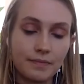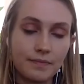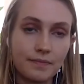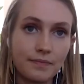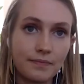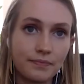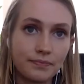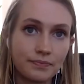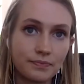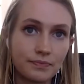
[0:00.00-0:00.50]
But
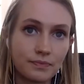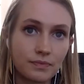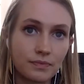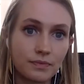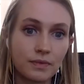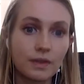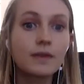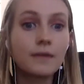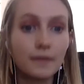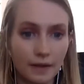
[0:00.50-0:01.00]
then
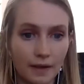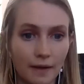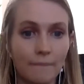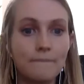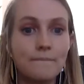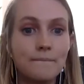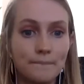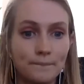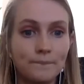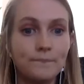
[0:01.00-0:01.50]
your
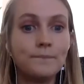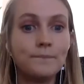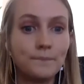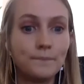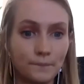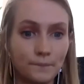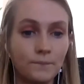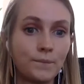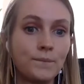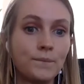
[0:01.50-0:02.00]
typical
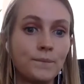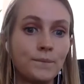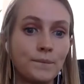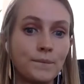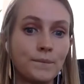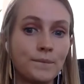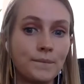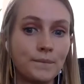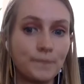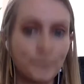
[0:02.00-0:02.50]
scientific
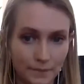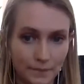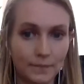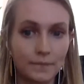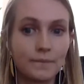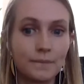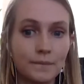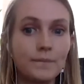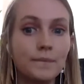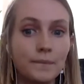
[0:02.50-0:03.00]
background is
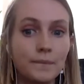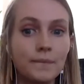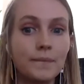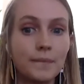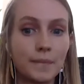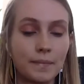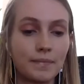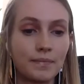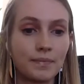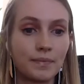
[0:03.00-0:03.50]
still
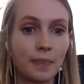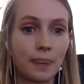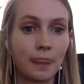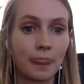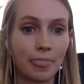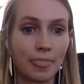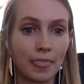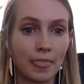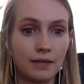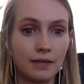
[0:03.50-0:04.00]
on
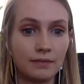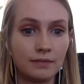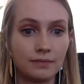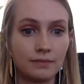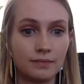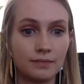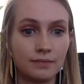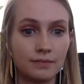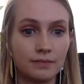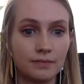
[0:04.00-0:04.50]
the
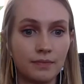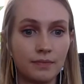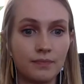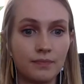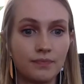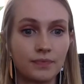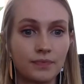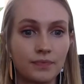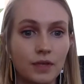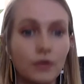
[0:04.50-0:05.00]
teaching
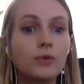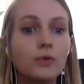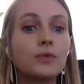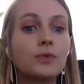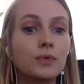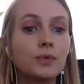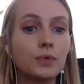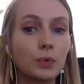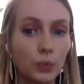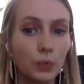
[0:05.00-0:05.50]

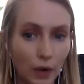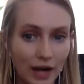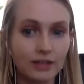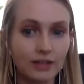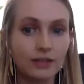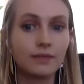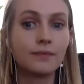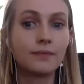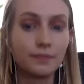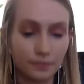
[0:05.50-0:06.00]
development
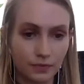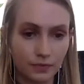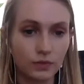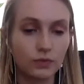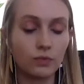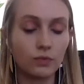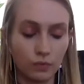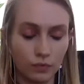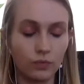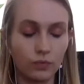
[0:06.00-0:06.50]
CV.
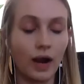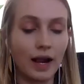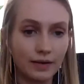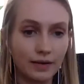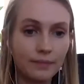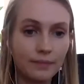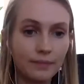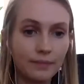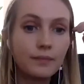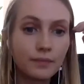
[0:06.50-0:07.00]
So Right.